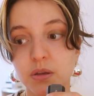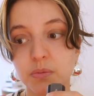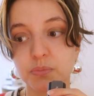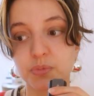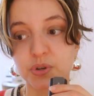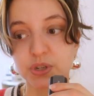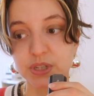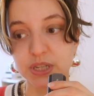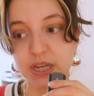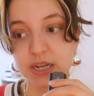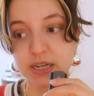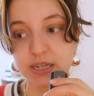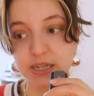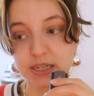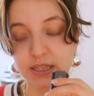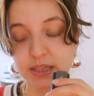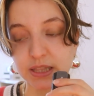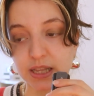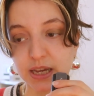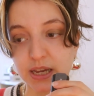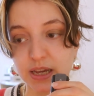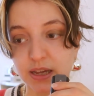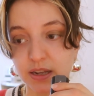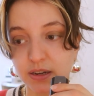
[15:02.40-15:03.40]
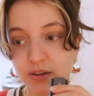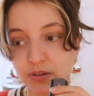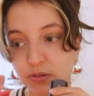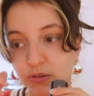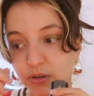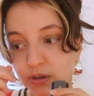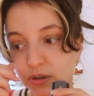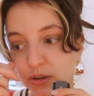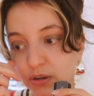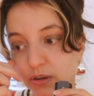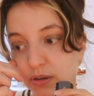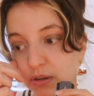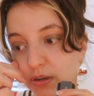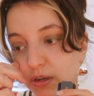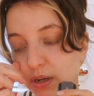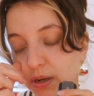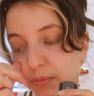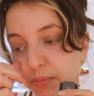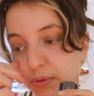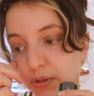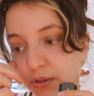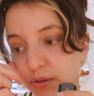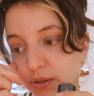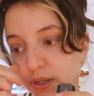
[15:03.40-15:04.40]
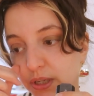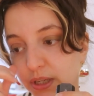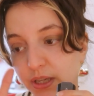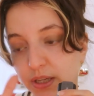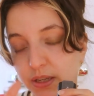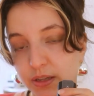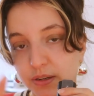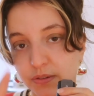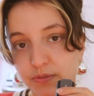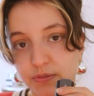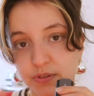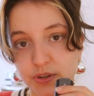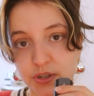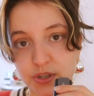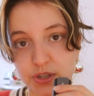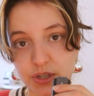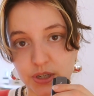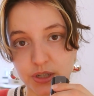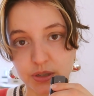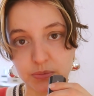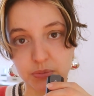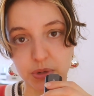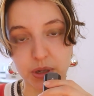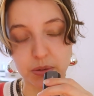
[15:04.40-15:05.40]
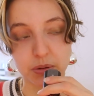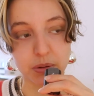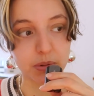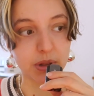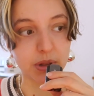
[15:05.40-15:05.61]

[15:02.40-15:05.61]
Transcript: presenting that or uploading it, finishing blah blah